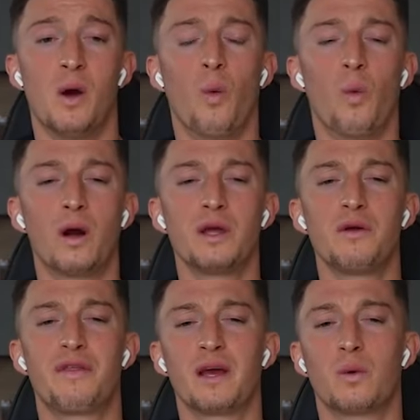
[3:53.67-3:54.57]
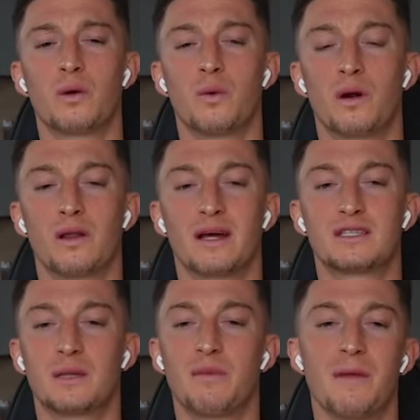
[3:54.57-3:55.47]
What do you think were like
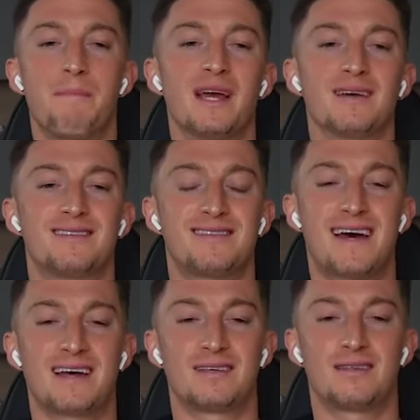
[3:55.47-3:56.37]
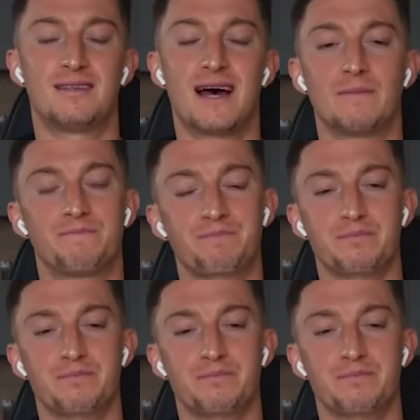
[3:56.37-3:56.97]
some of the biggest tests that,